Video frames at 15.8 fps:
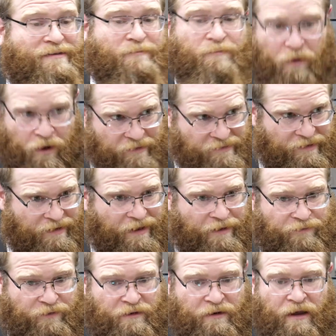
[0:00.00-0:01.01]
in Pasuk
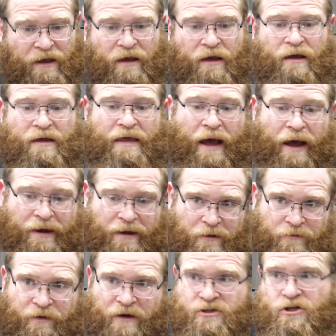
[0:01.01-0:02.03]
even,
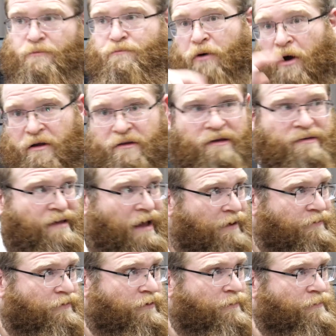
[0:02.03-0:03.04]
Yaakov Asher Pades
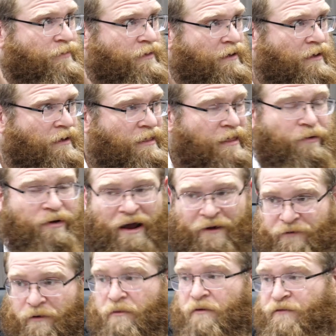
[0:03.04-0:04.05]
Avram, that when
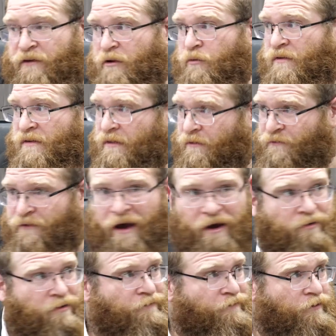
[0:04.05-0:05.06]
Avram Avinu was in the
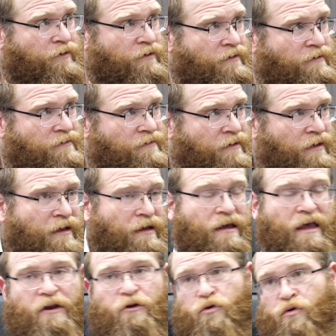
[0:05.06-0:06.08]
fiery furnace,
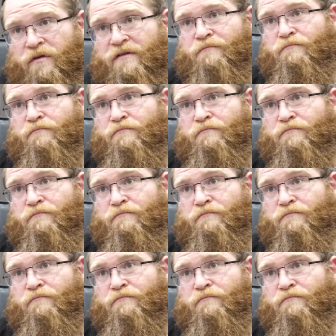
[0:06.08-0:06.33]
in whose